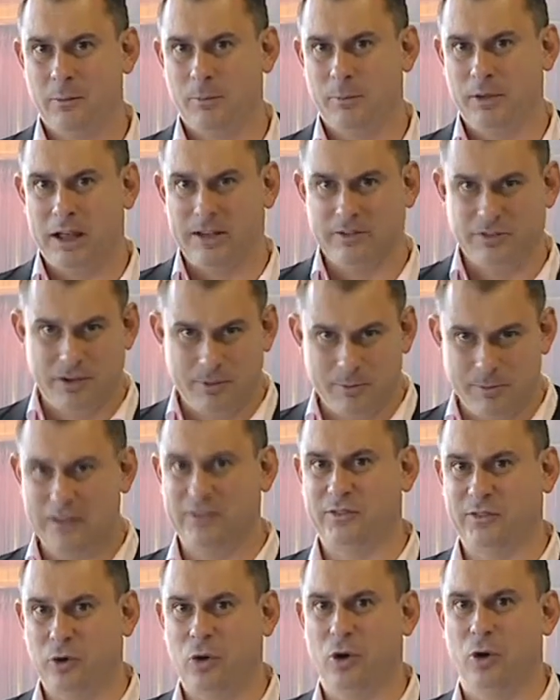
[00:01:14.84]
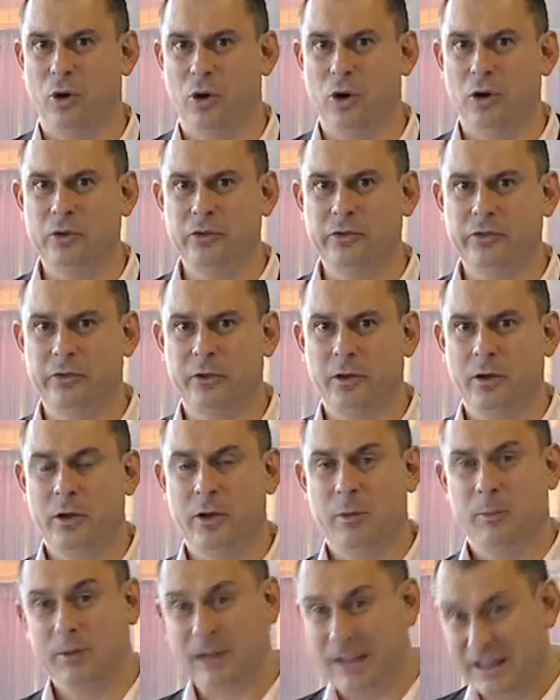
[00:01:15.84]
plus your missed calls,
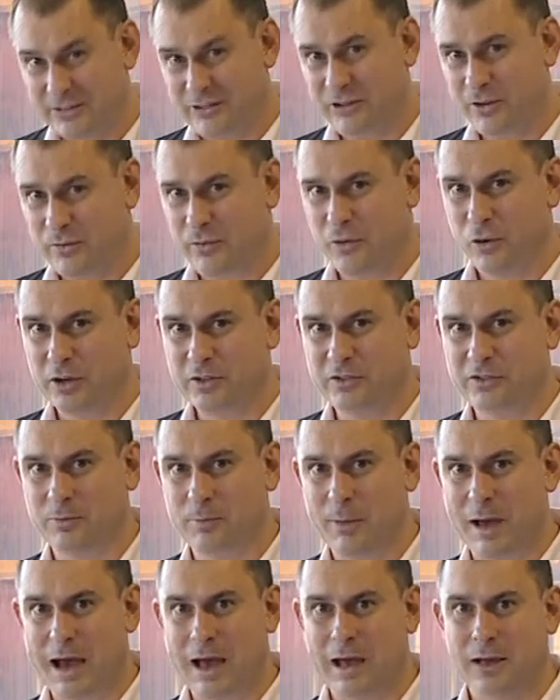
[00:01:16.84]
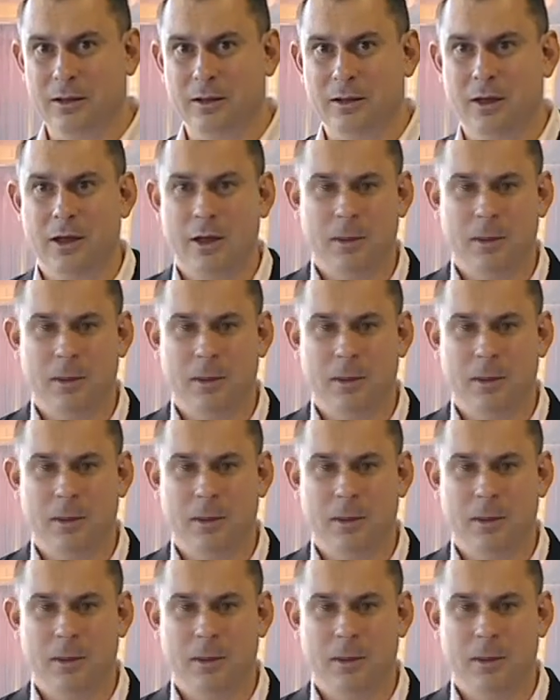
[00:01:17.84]
plus your voicemail,